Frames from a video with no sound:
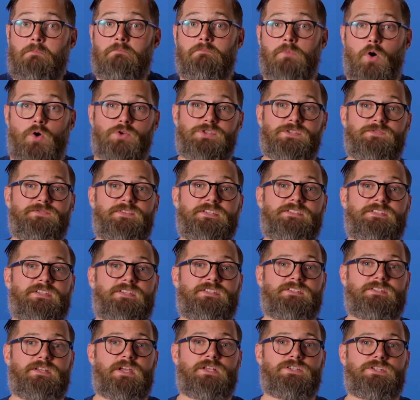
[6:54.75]
most of these
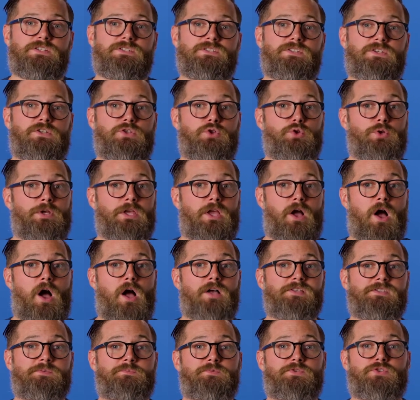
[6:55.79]
extensions, including
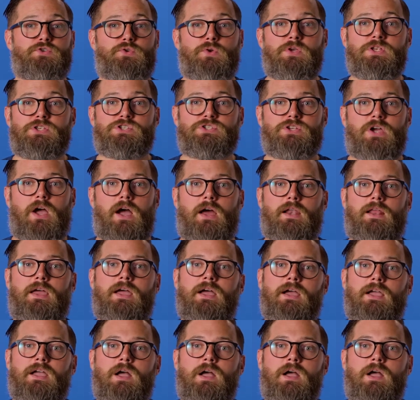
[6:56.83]
Awesome Screenshot,